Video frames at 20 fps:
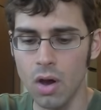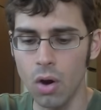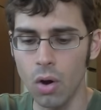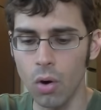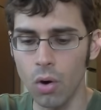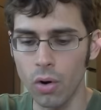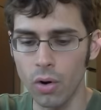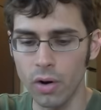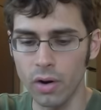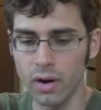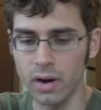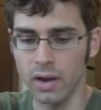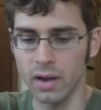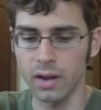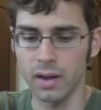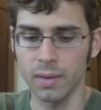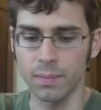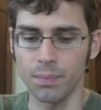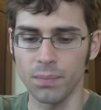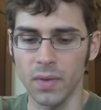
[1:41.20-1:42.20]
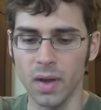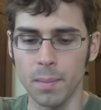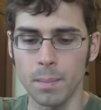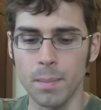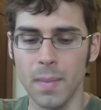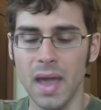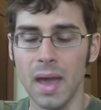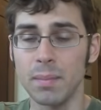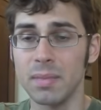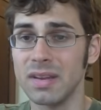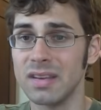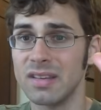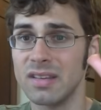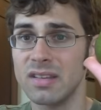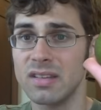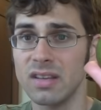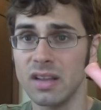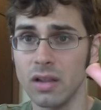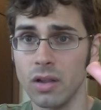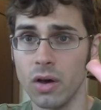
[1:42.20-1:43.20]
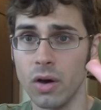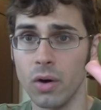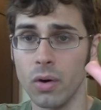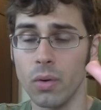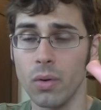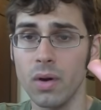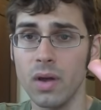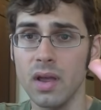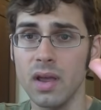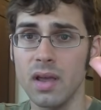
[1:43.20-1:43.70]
or a Mamoncillo.